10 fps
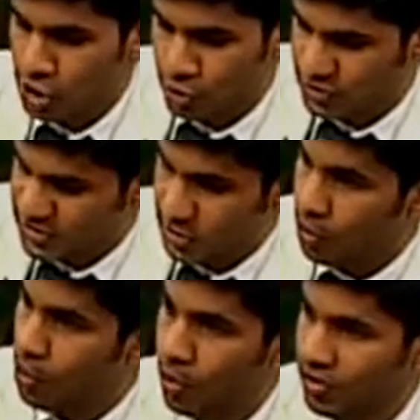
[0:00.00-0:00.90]
you will see
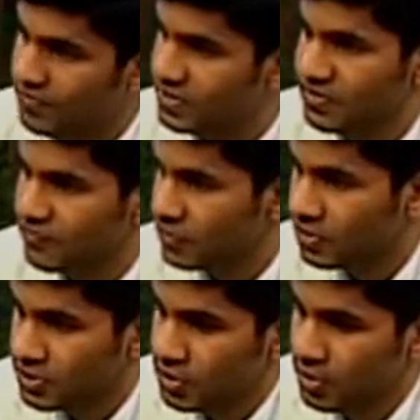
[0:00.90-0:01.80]
all of the different
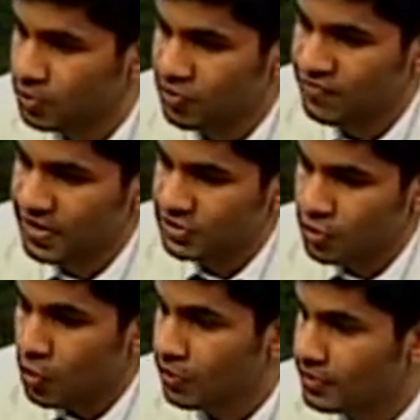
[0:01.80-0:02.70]
Lucky Dollar profiles
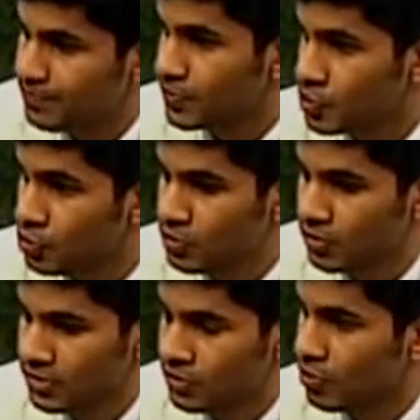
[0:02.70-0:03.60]
on
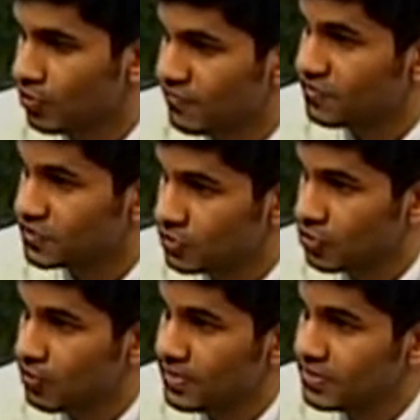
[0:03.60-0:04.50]
Google, you know, on
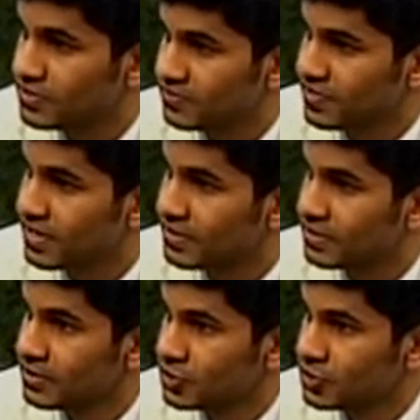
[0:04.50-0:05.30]
First.com because of that.